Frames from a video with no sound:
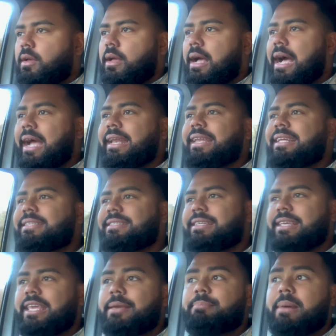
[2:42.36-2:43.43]
I need to
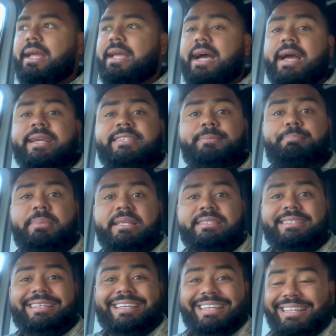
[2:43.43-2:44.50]
keep my guys
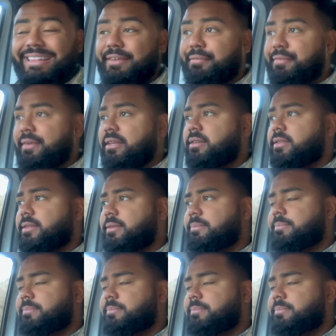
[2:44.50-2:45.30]
busy in the field.